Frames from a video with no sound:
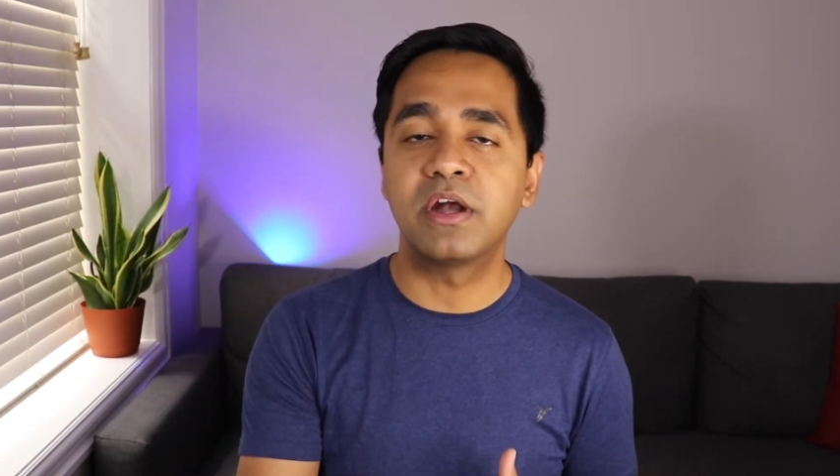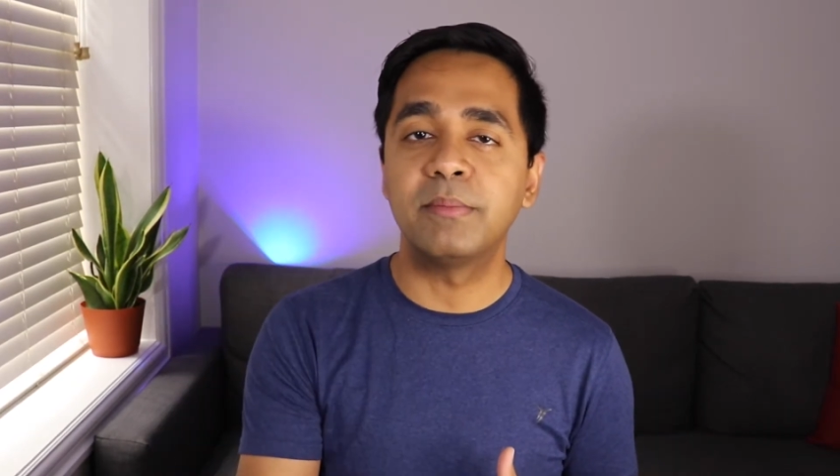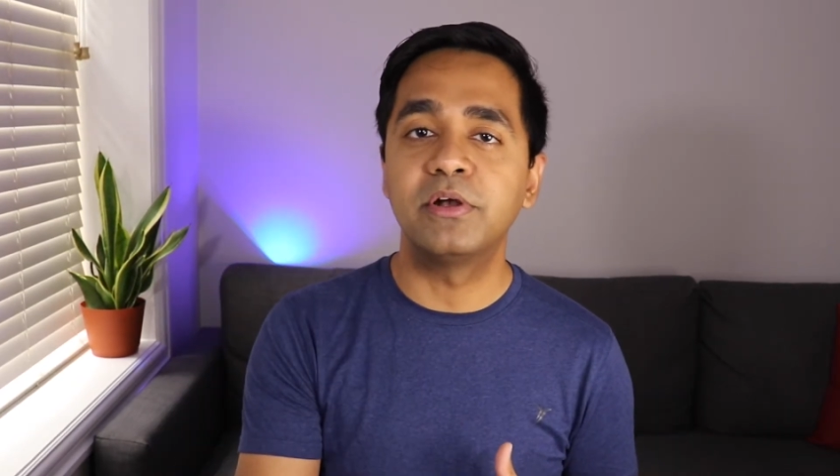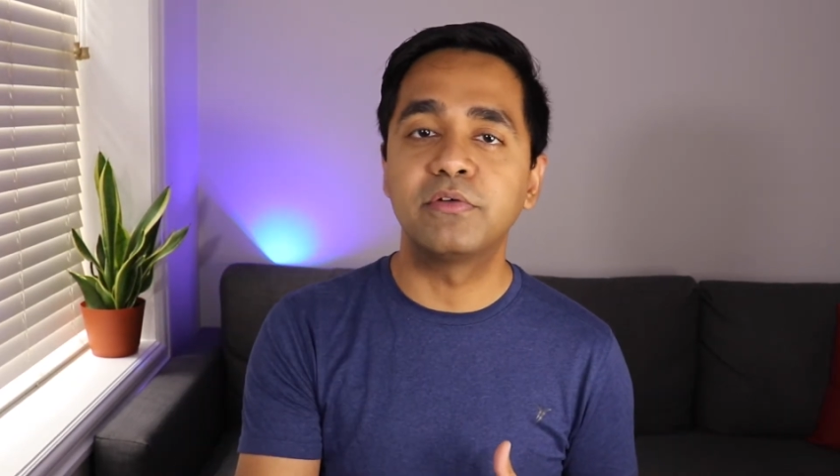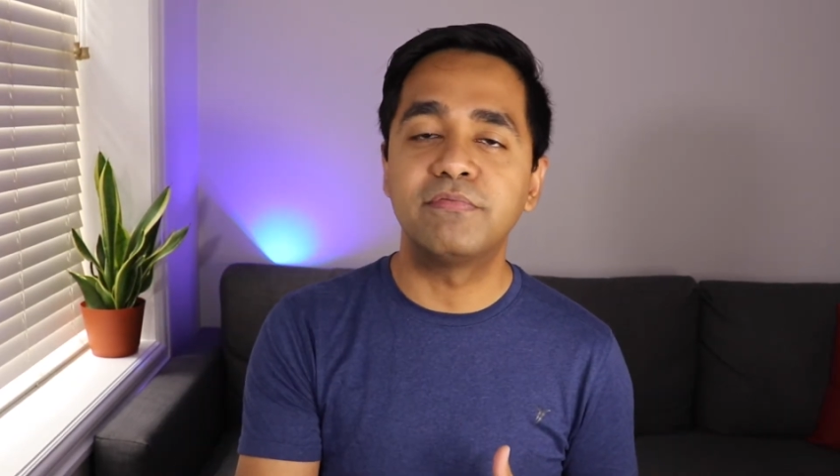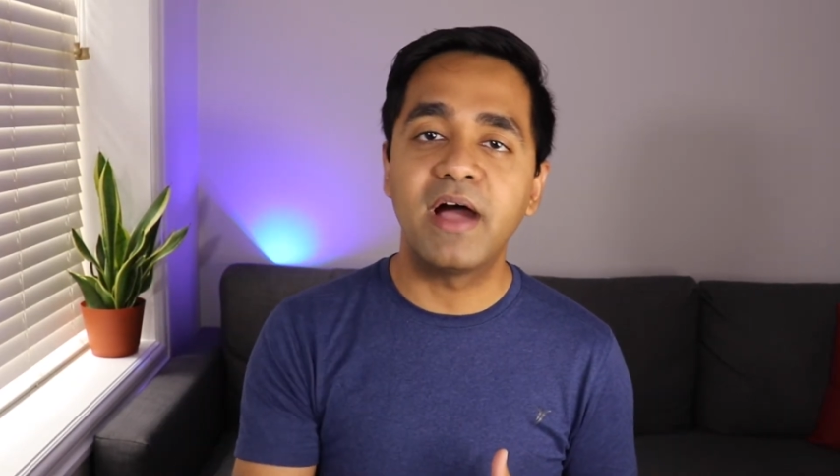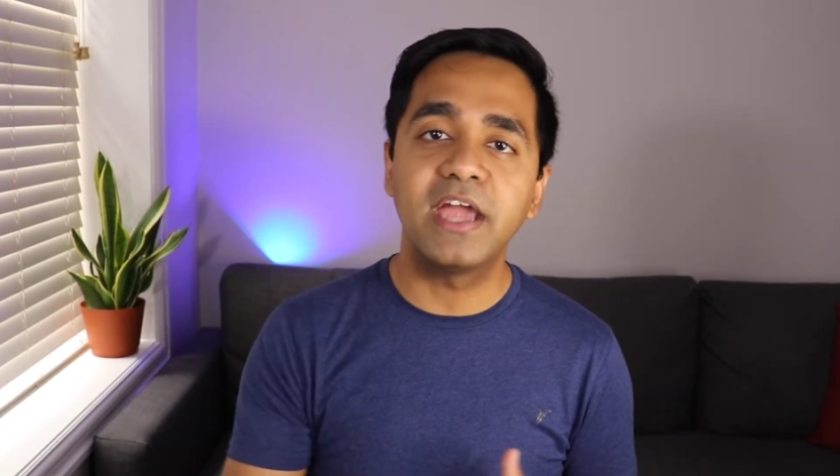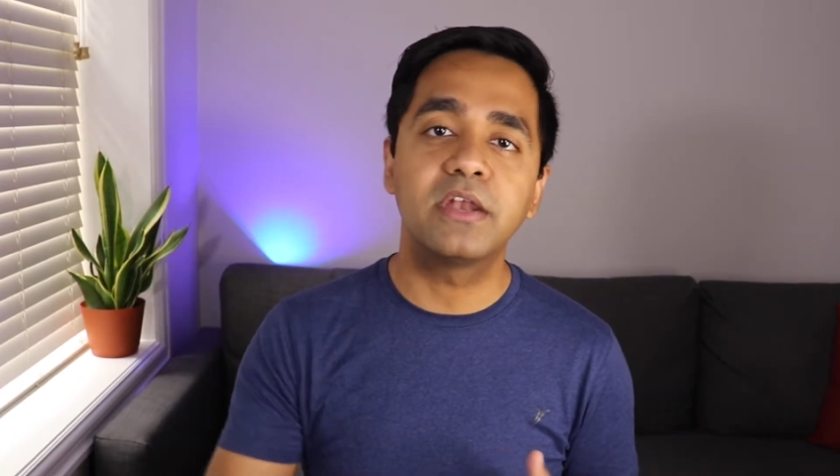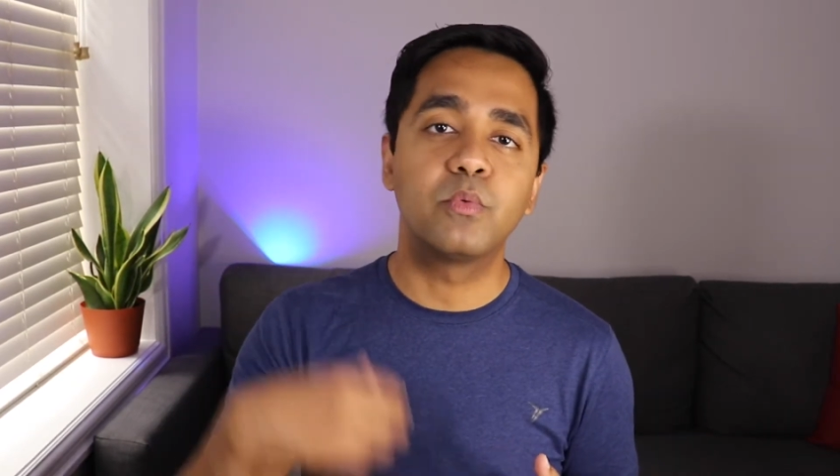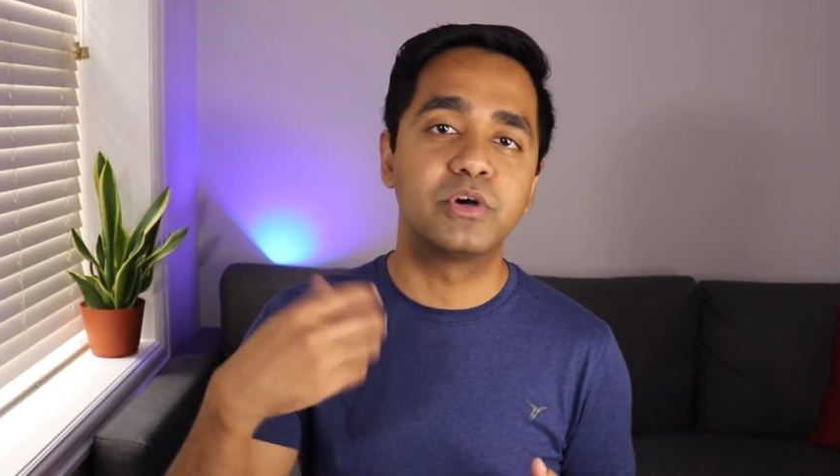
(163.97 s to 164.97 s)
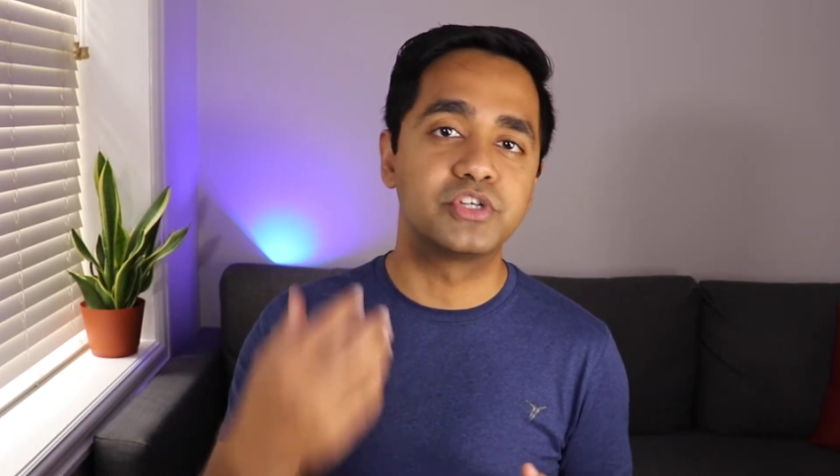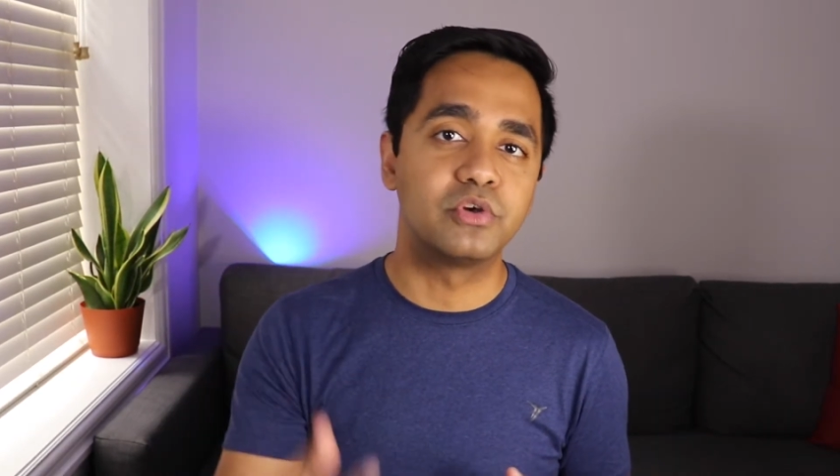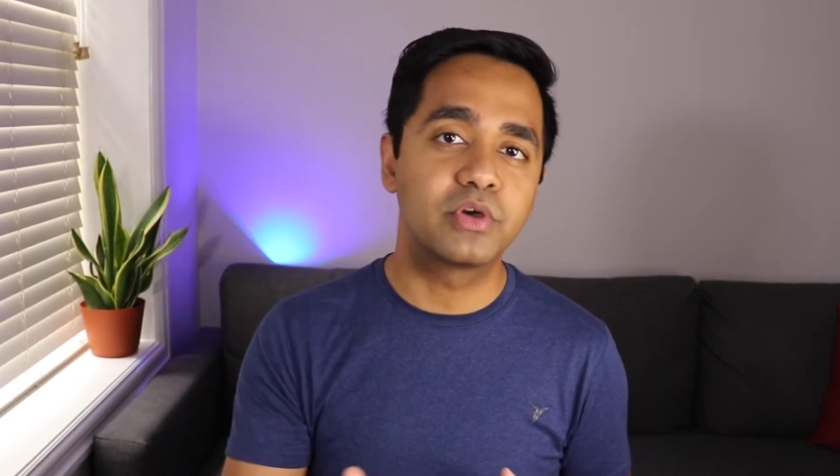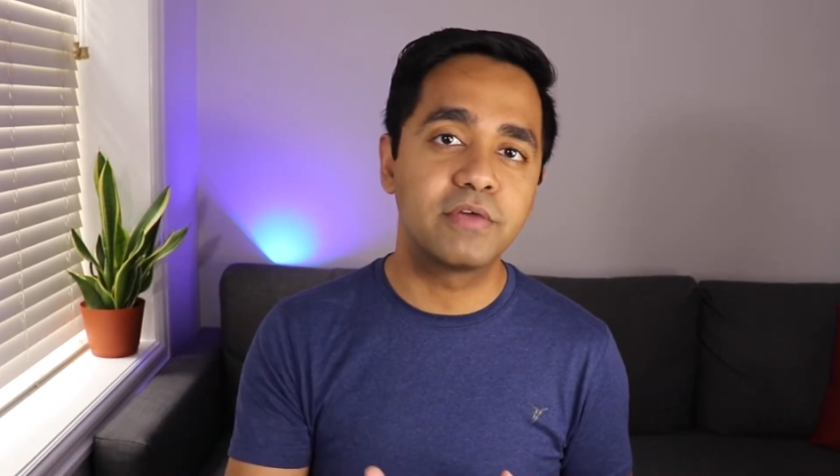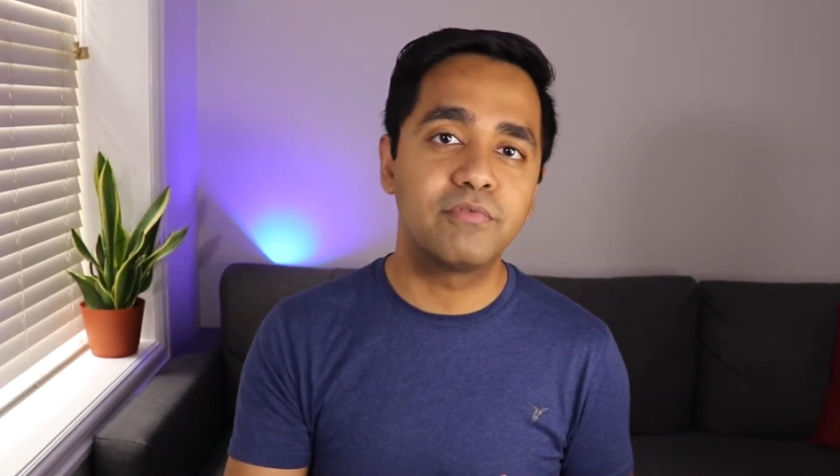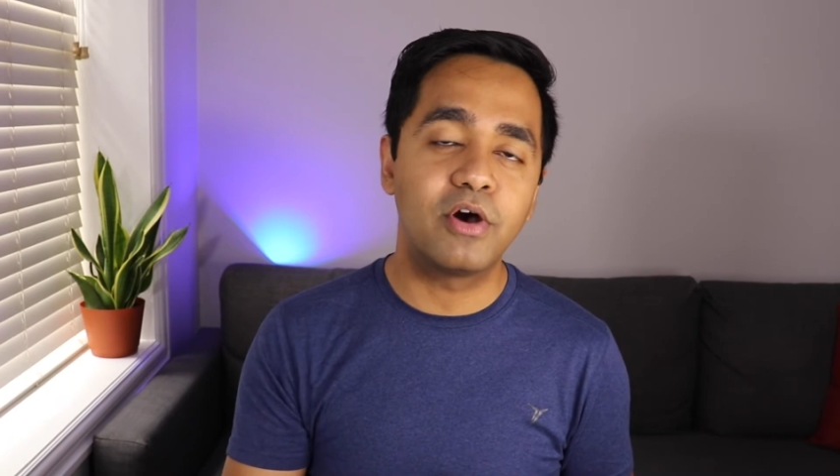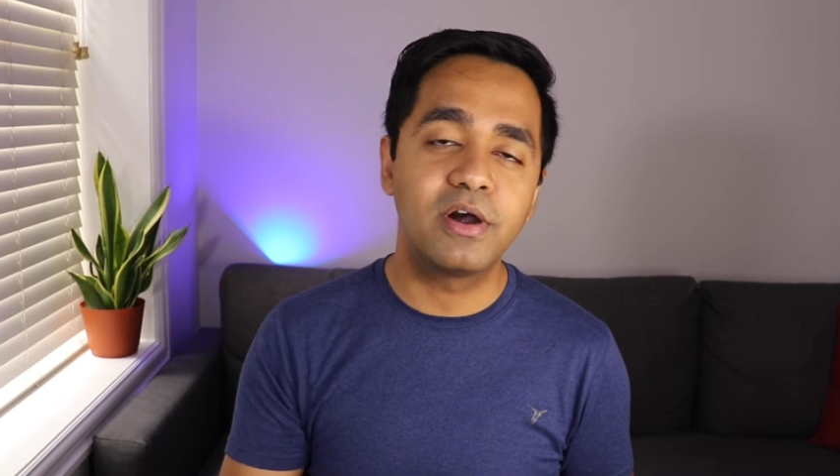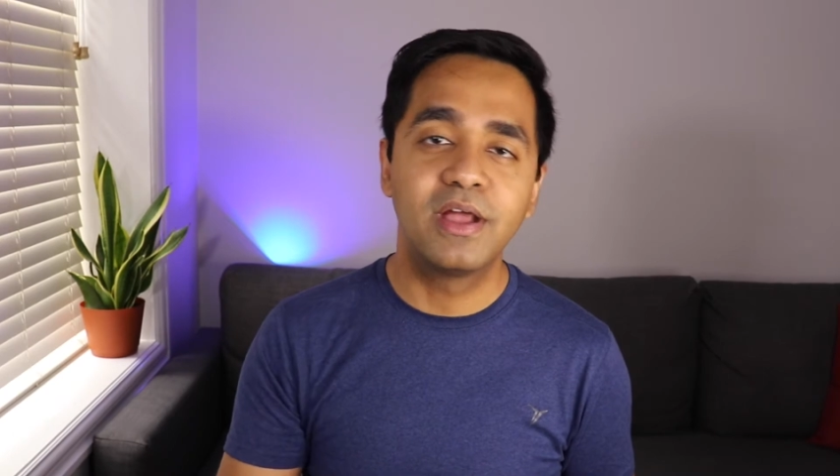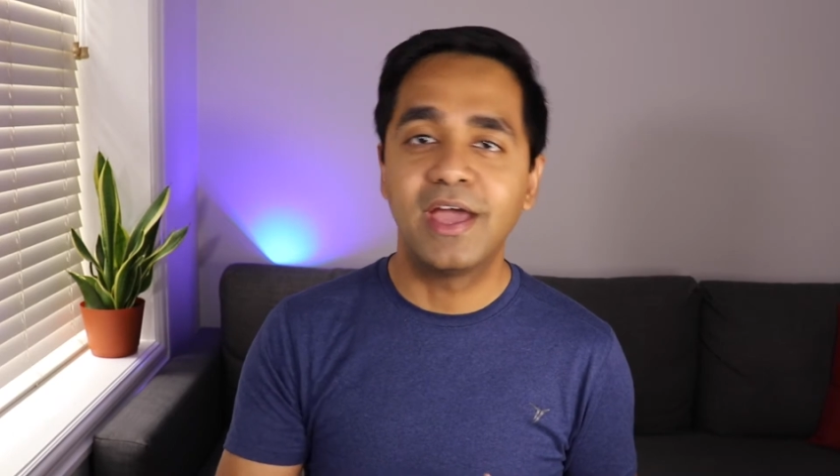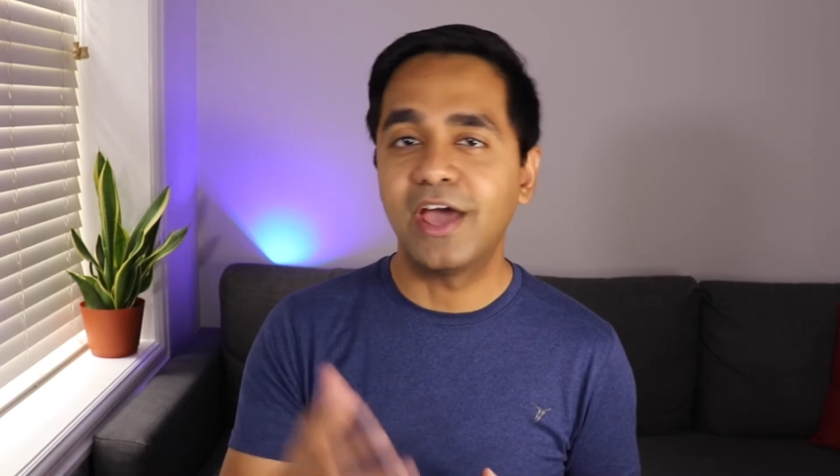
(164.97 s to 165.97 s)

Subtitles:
are able to find, what you're looking for,